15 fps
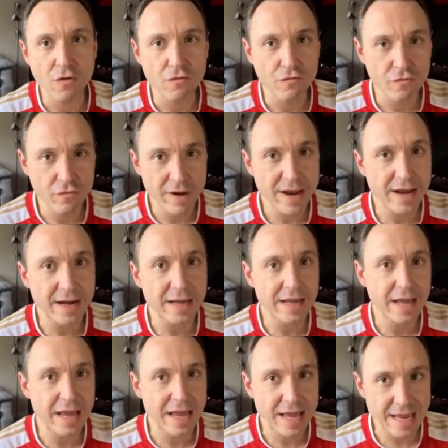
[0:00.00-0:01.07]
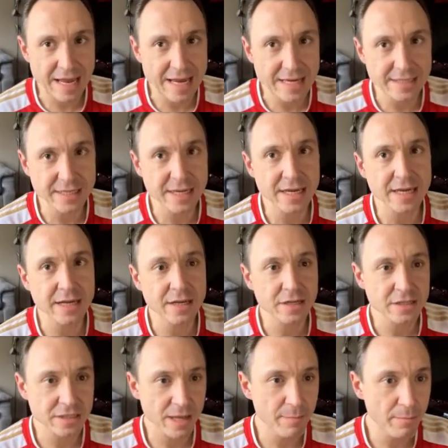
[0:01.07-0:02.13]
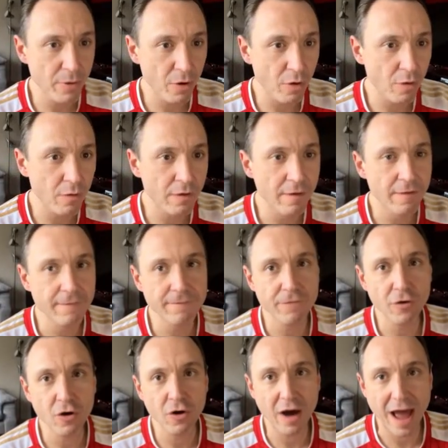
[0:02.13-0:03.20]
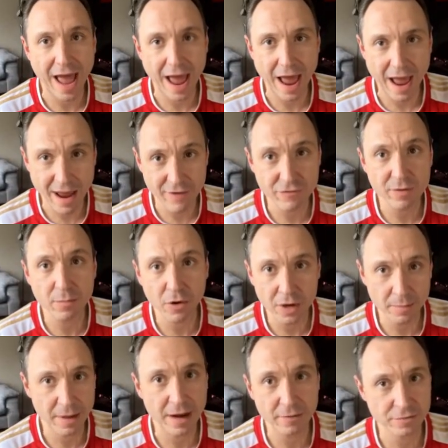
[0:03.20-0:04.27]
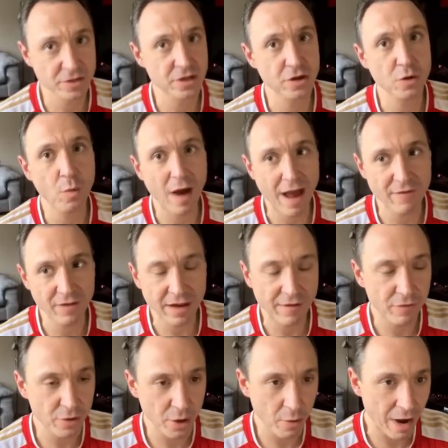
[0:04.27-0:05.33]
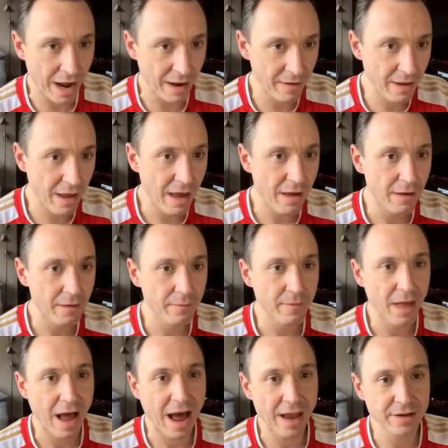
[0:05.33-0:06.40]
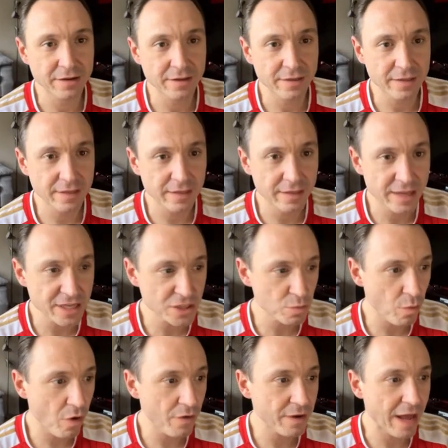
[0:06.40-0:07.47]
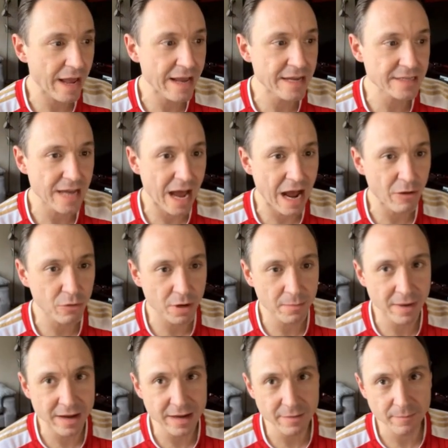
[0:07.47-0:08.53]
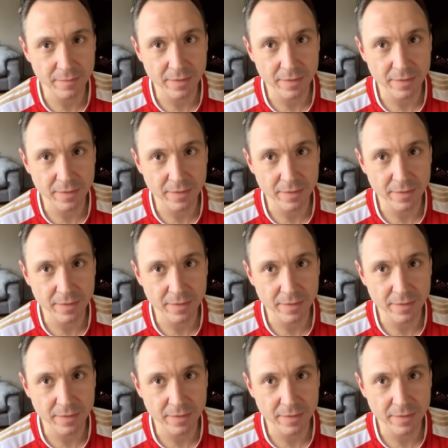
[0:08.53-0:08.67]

really easy, simple for everybody to be able to do whatever level you're at. And this one is Alchemy.